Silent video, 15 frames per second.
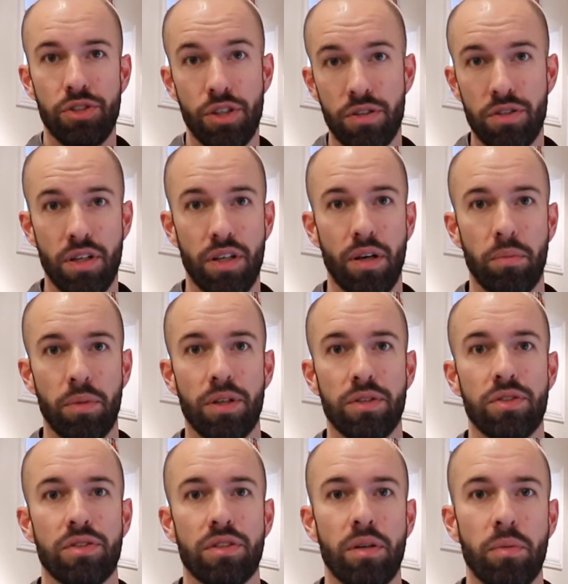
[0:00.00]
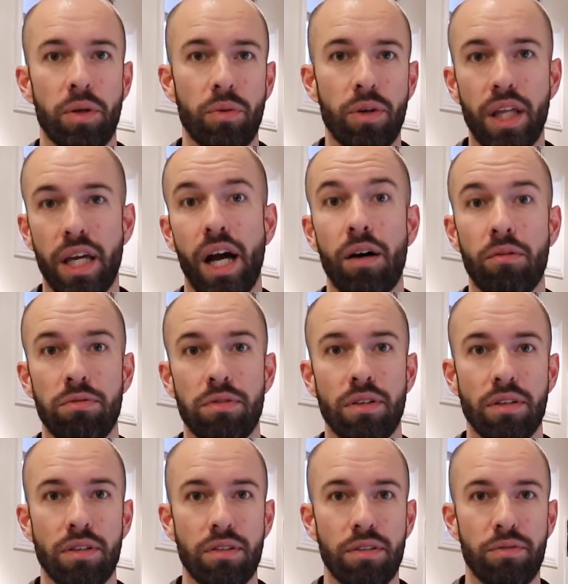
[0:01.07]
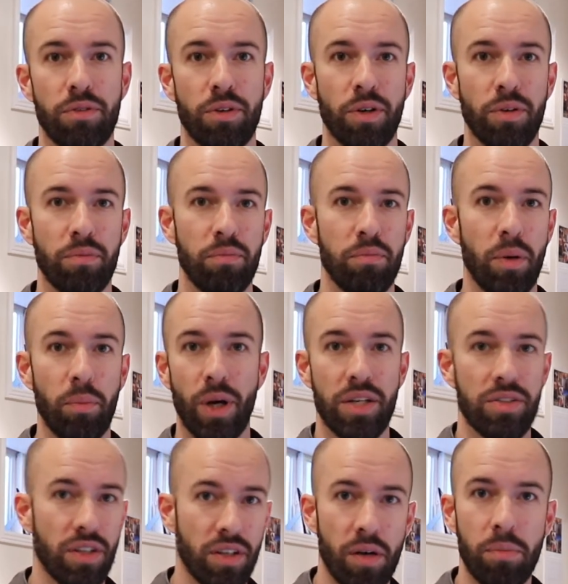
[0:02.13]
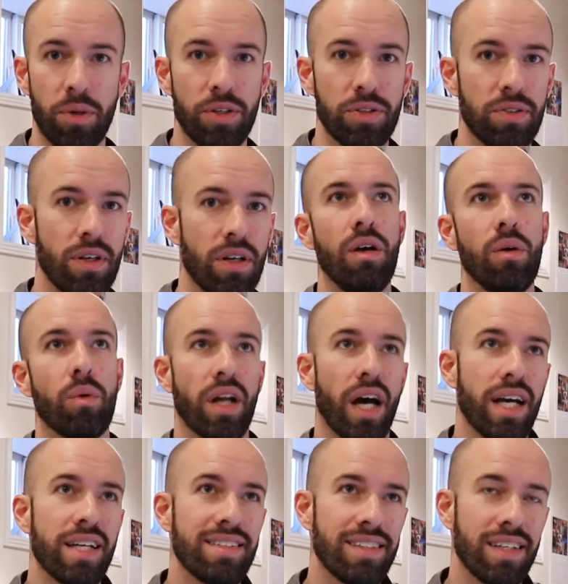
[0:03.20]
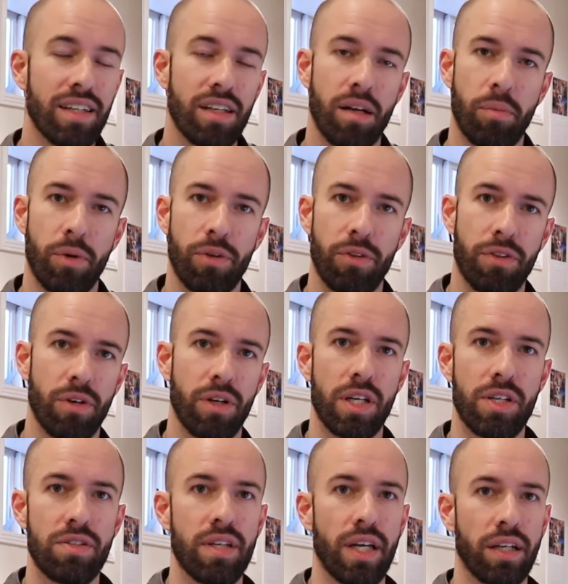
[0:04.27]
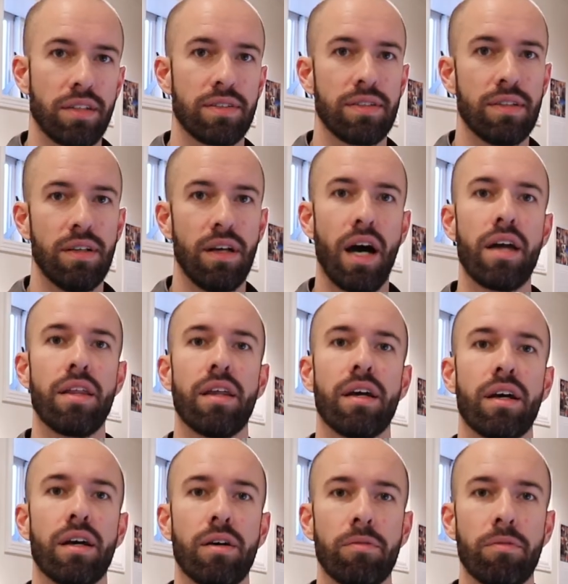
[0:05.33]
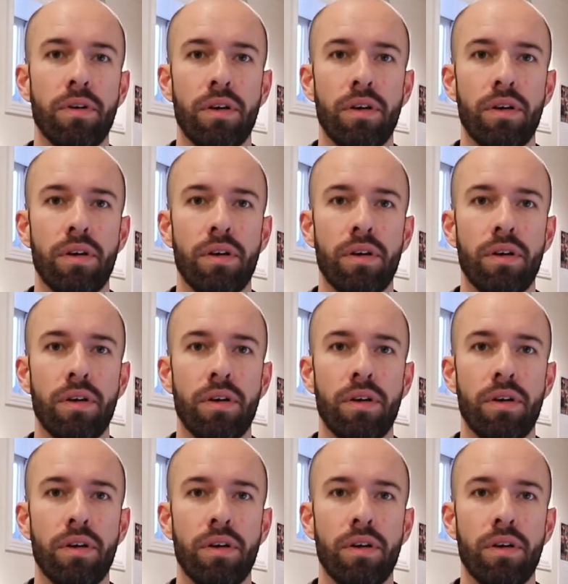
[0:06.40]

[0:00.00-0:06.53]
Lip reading: jersey numbers is going to be really helpful for memorizing numbers. When I see the number 36, I think of